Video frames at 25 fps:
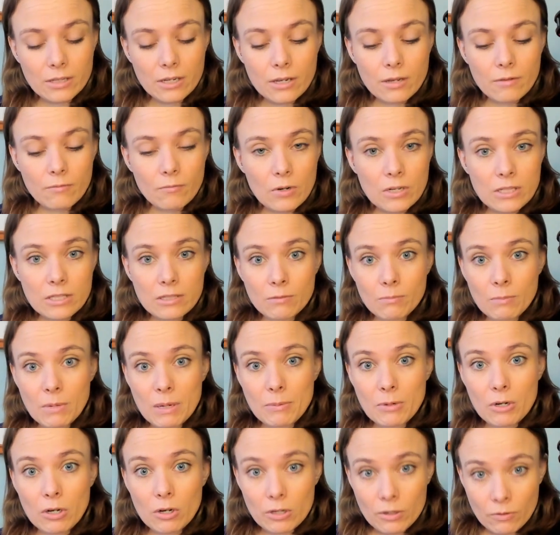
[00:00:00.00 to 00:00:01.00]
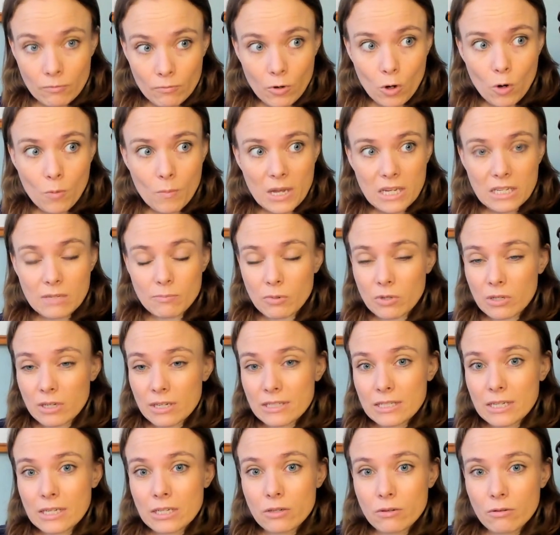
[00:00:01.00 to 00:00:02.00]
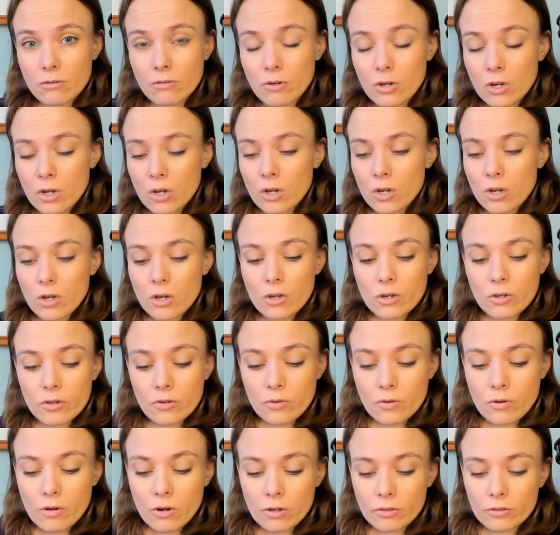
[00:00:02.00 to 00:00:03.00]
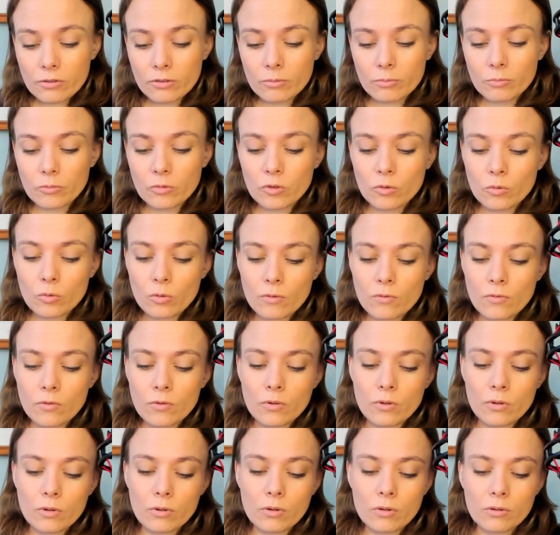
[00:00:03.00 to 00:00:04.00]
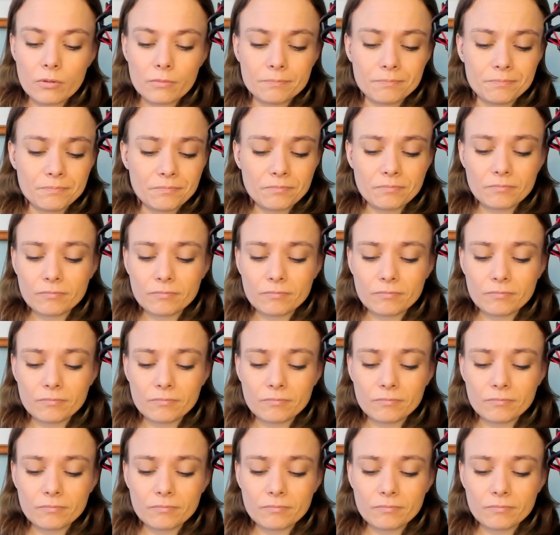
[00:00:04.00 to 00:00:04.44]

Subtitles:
where it's maybe not in romance, but let's say you got some sort of a